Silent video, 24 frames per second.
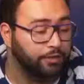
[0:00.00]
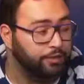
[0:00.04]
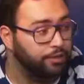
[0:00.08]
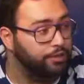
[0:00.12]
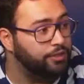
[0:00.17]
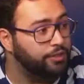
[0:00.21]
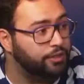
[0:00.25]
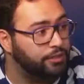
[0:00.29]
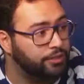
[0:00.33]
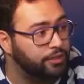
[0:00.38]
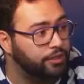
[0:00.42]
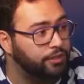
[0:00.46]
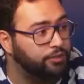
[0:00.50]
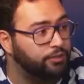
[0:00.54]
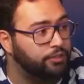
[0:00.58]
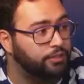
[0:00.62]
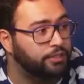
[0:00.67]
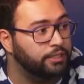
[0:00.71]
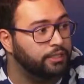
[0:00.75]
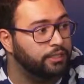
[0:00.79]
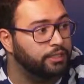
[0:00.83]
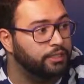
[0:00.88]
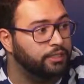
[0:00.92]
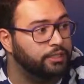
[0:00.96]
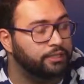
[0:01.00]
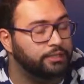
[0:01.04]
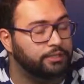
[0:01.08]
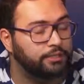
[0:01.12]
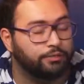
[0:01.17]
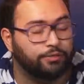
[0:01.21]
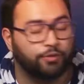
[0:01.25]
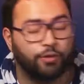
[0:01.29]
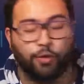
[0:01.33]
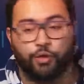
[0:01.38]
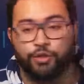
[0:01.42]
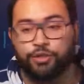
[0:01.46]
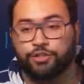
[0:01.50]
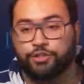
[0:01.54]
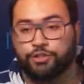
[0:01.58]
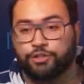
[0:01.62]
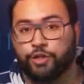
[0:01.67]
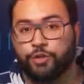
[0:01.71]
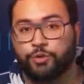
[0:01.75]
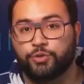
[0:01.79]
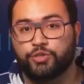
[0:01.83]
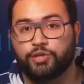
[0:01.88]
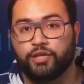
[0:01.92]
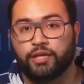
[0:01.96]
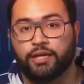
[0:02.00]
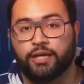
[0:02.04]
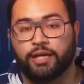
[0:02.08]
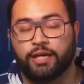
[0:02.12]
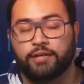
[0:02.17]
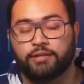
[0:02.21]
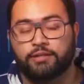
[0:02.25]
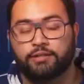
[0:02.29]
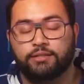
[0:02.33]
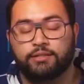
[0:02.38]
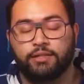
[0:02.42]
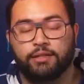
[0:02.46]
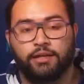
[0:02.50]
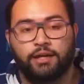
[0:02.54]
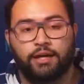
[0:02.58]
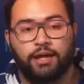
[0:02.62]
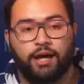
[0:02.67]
other thing that you'll need is, of course, Node.js.